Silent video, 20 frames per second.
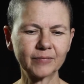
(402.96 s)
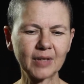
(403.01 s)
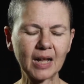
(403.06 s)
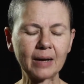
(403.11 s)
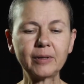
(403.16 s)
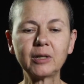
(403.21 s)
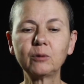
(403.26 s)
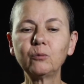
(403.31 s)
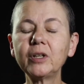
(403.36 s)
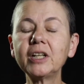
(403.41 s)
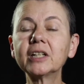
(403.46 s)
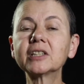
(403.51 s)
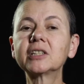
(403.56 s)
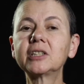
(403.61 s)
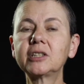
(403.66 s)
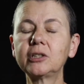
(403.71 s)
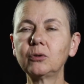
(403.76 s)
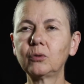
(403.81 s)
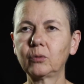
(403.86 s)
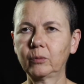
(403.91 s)
I mean, we
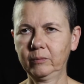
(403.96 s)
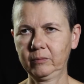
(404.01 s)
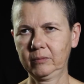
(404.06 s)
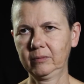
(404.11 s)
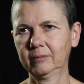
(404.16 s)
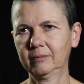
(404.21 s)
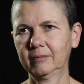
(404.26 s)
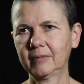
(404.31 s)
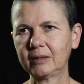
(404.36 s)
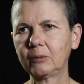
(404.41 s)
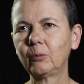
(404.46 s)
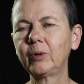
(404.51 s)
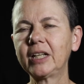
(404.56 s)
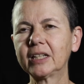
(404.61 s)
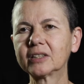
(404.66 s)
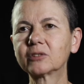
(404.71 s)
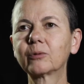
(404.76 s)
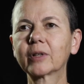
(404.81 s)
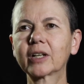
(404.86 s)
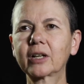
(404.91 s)
assume, we
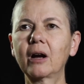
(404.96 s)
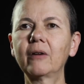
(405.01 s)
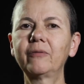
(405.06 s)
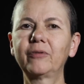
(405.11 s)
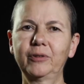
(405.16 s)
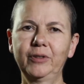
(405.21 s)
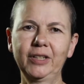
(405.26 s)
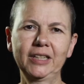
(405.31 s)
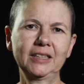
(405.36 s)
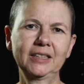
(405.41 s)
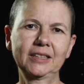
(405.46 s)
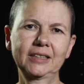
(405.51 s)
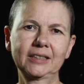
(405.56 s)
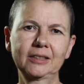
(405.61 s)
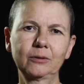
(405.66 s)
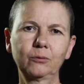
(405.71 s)
as recoverists,